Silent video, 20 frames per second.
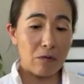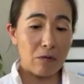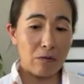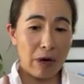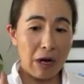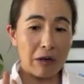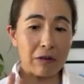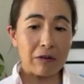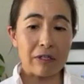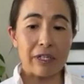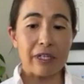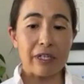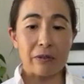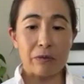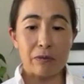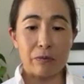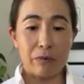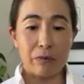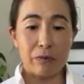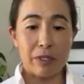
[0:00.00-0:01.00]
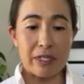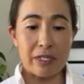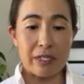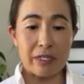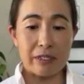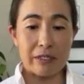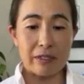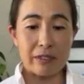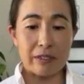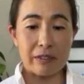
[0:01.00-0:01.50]
well can
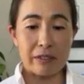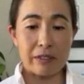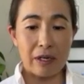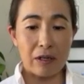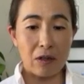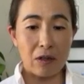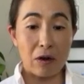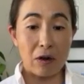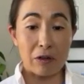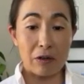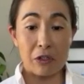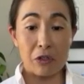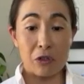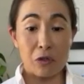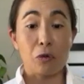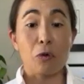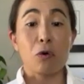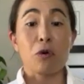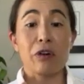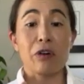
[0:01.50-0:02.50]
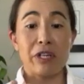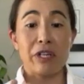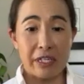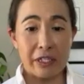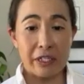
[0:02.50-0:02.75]
we tell our story